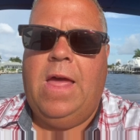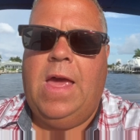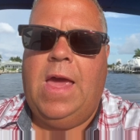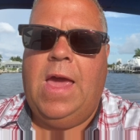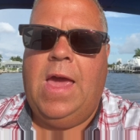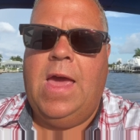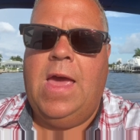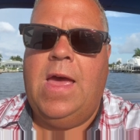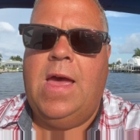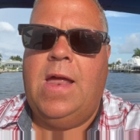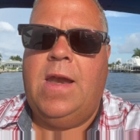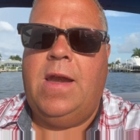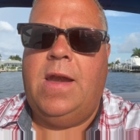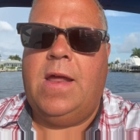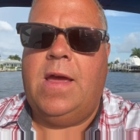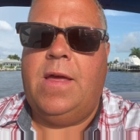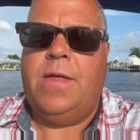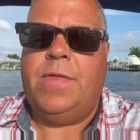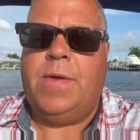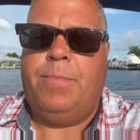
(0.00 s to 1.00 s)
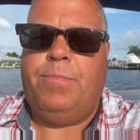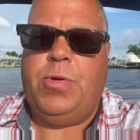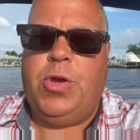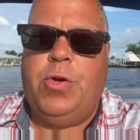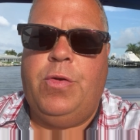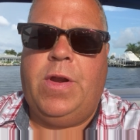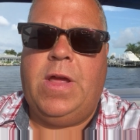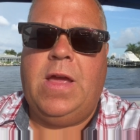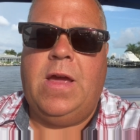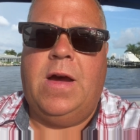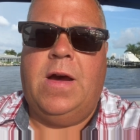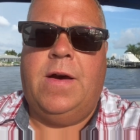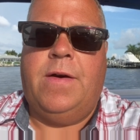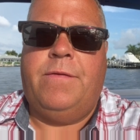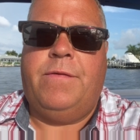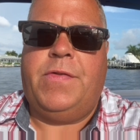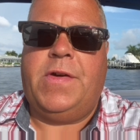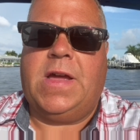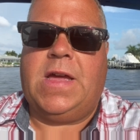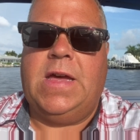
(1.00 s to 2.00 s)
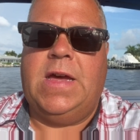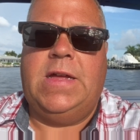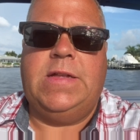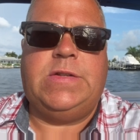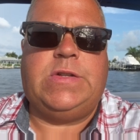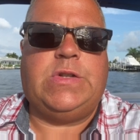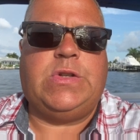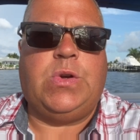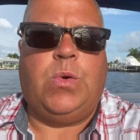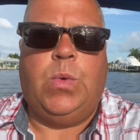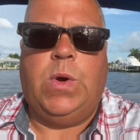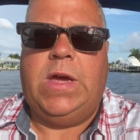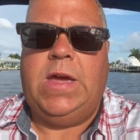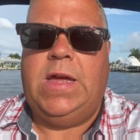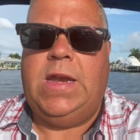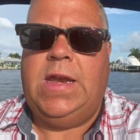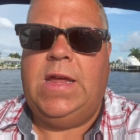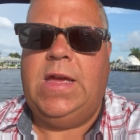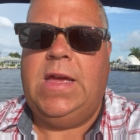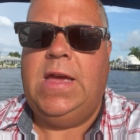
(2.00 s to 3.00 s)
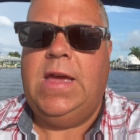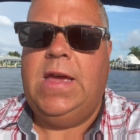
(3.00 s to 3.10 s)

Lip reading: And the beauty of the cut squid